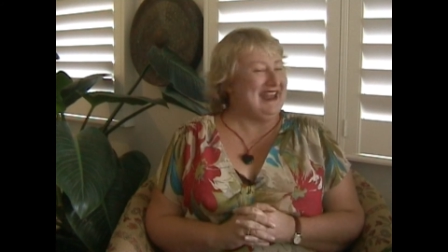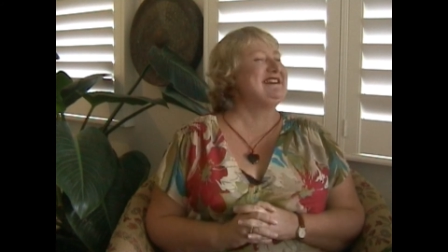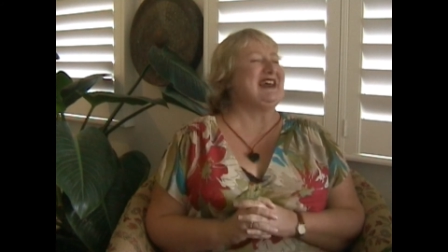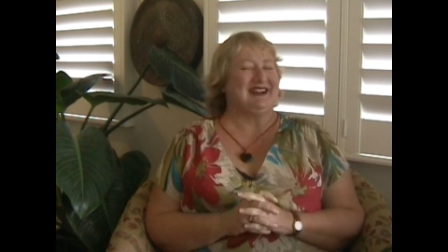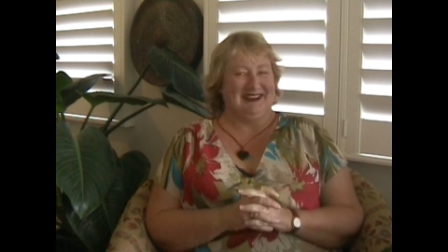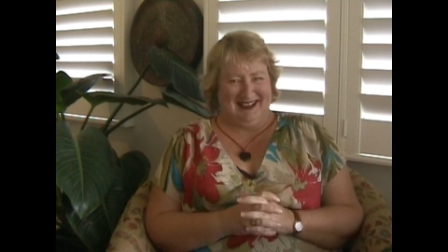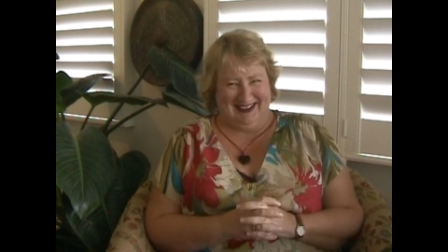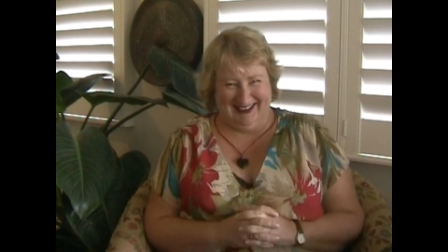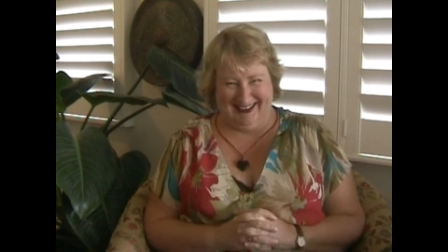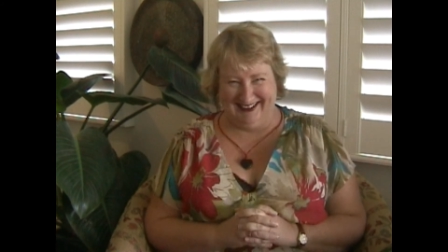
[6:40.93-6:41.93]
Exactly.
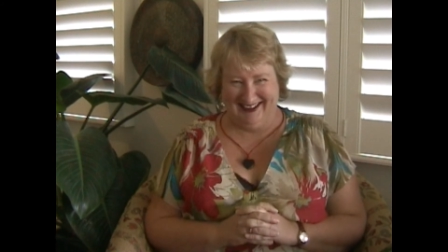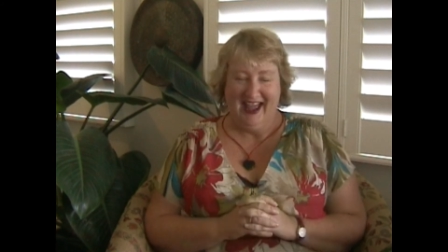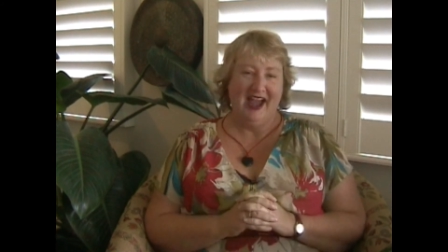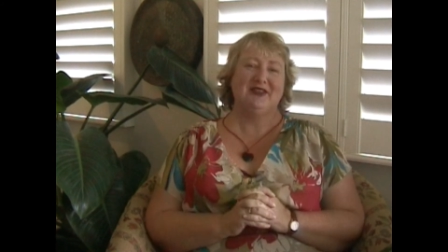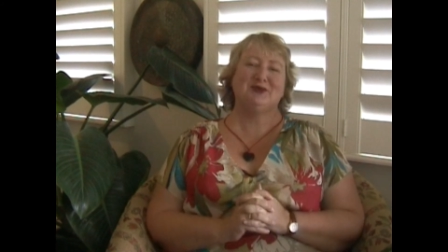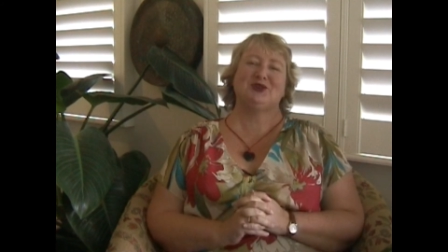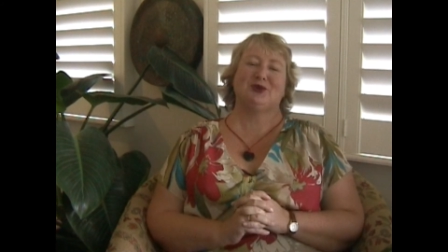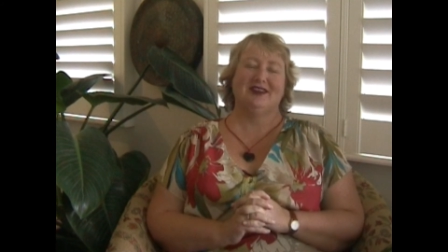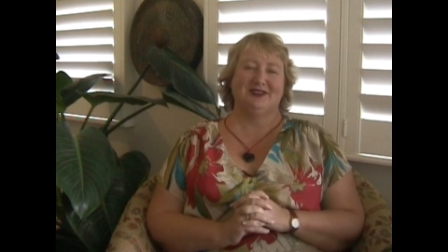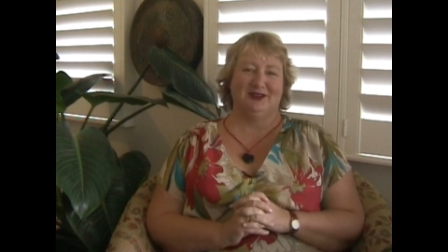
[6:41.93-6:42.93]
And there was a
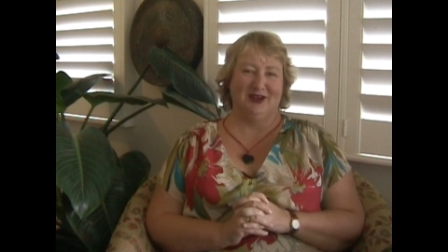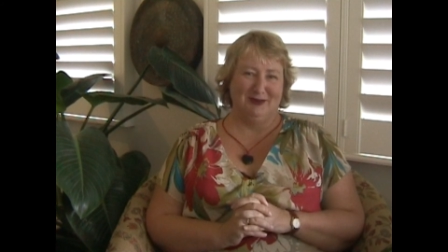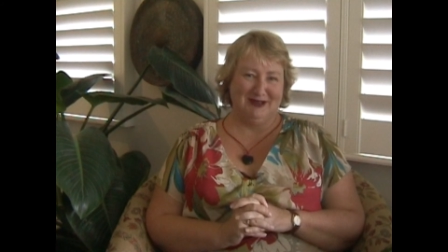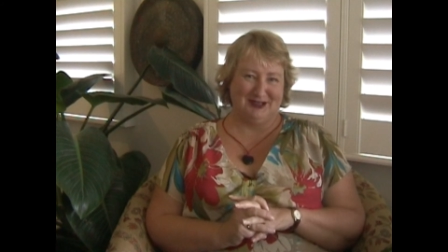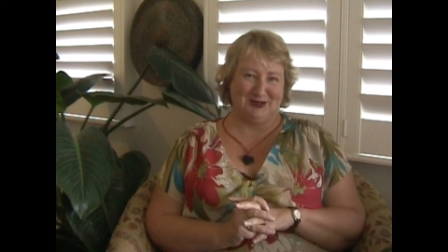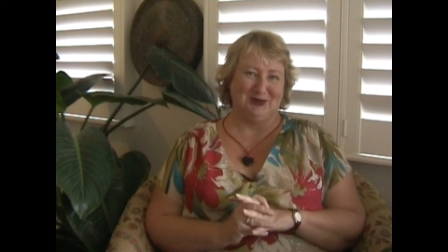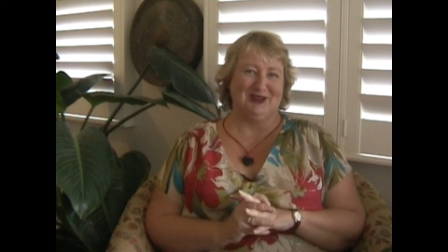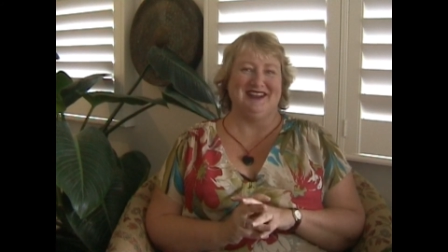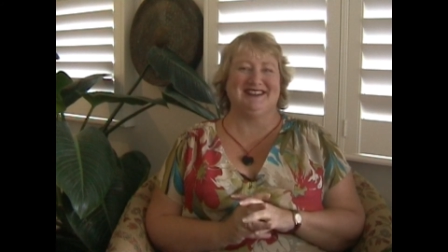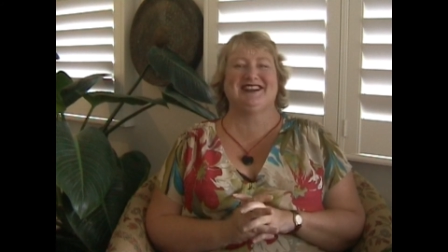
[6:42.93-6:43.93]
grand old home next door,
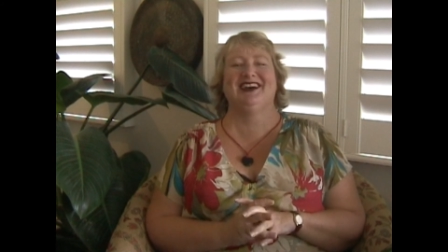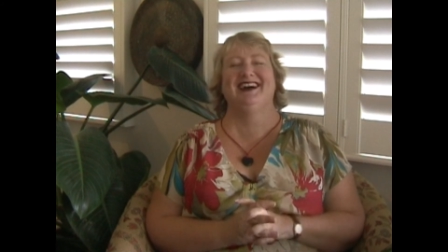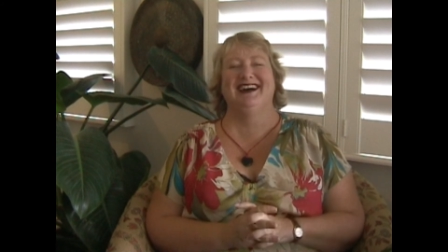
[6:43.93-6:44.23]
yes.